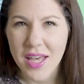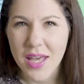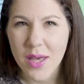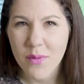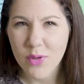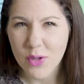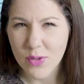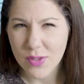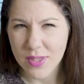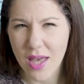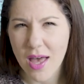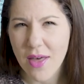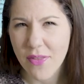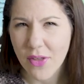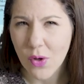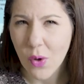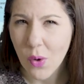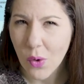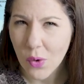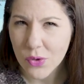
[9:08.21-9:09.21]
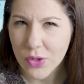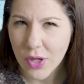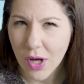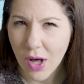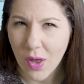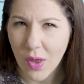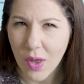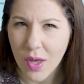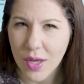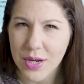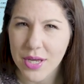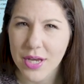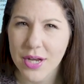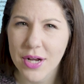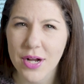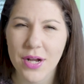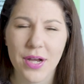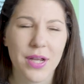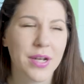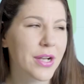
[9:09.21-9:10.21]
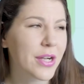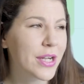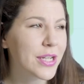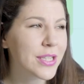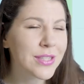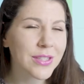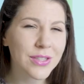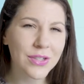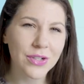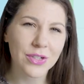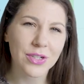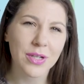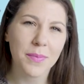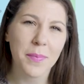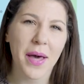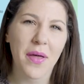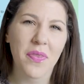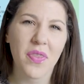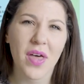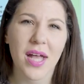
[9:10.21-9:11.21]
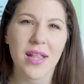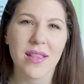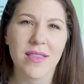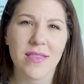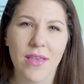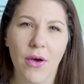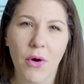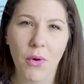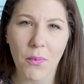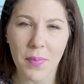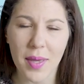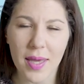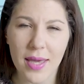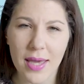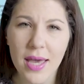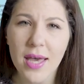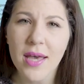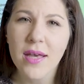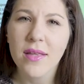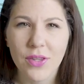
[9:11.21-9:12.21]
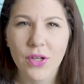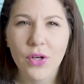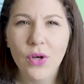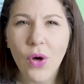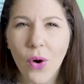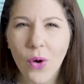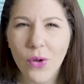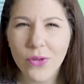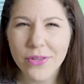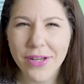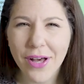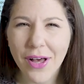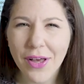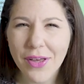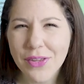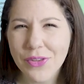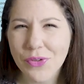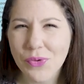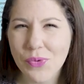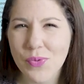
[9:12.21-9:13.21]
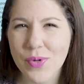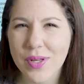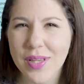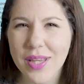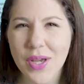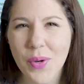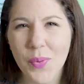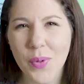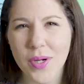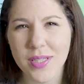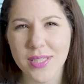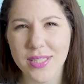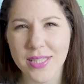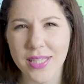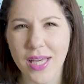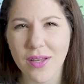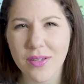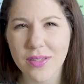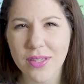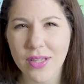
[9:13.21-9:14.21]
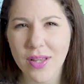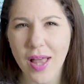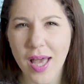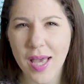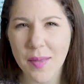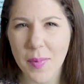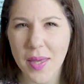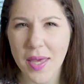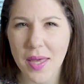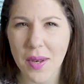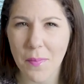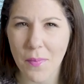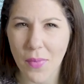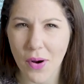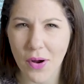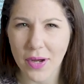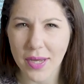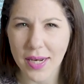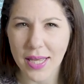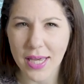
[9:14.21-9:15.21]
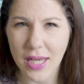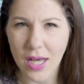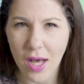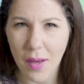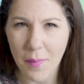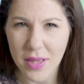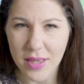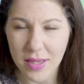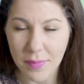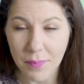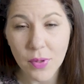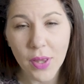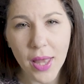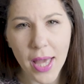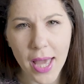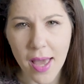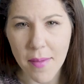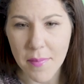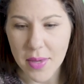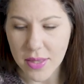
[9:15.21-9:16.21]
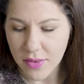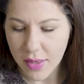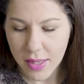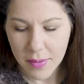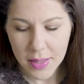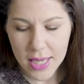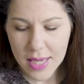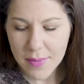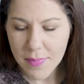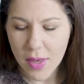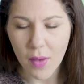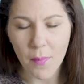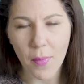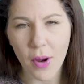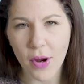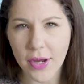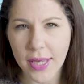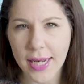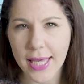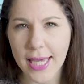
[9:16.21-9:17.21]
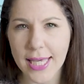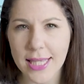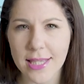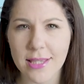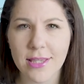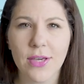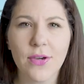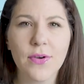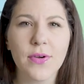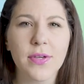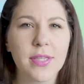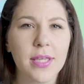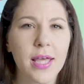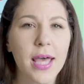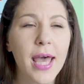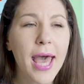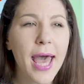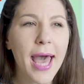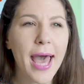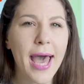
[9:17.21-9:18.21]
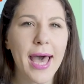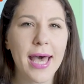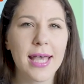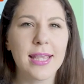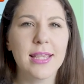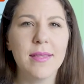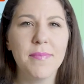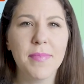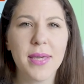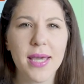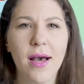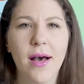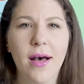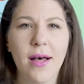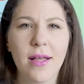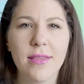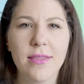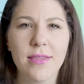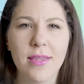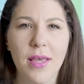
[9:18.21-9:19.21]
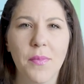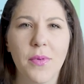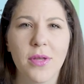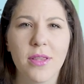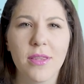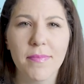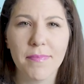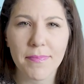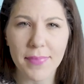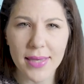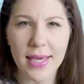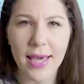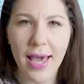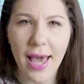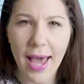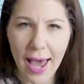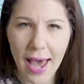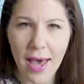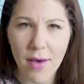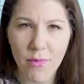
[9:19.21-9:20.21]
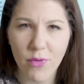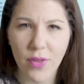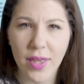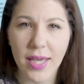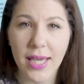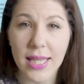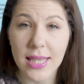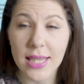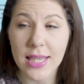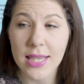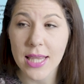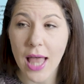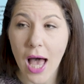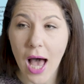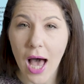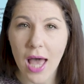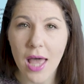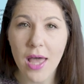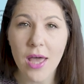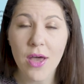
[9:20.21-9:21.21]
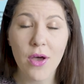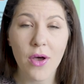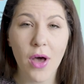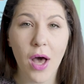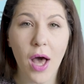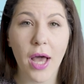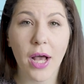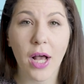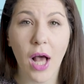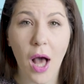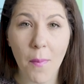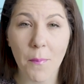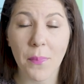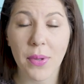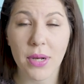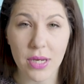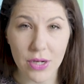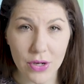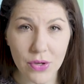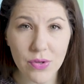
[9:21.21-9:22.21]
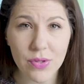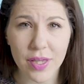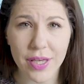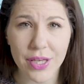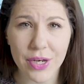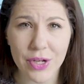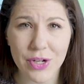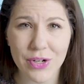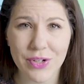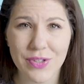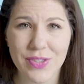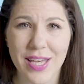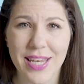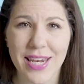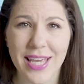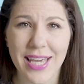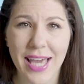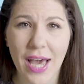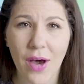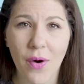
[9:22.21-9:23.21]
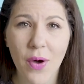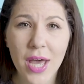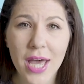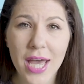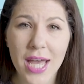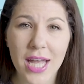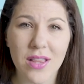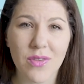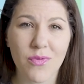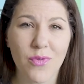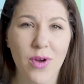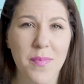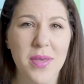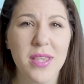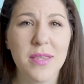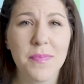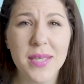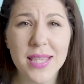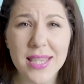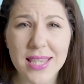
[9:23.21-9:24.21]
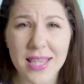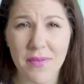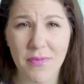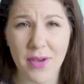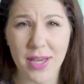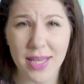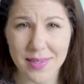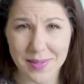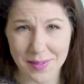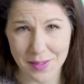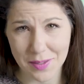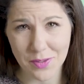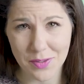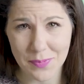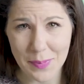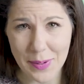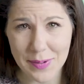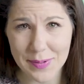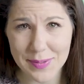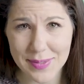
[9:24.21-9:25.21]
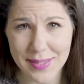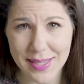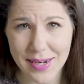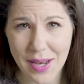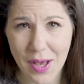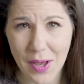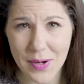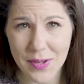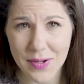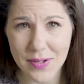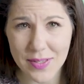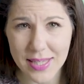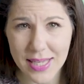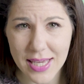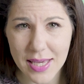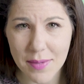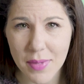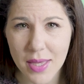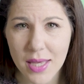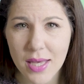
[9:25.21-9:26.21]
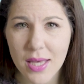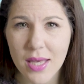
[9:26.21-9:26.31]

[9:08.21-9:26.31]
If you saw the cold call on here and you're concerned about that, don't be. The cold call is really where sales alignment and marketing come into play. I mean, the email marketing is too, because it has to be on someone's behalf. It's not a company newsletter you're sending out, it's from a specific salesperson on your team.